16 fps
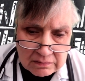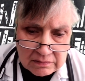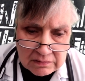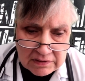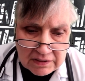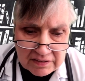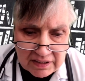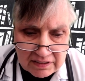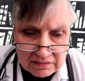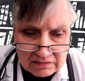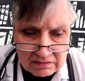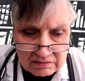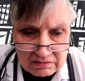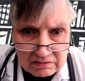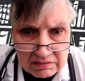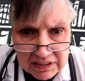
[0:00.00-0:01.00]
And that
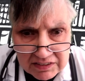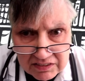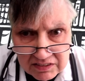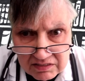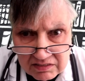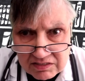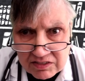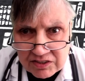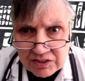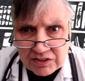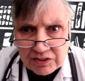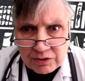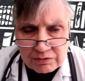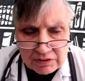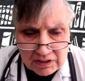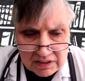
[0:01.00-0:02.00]

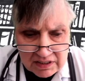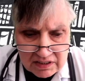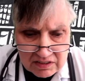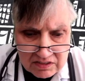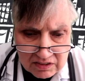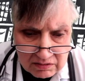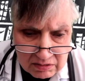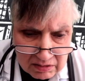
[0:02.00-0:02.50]
certainly is a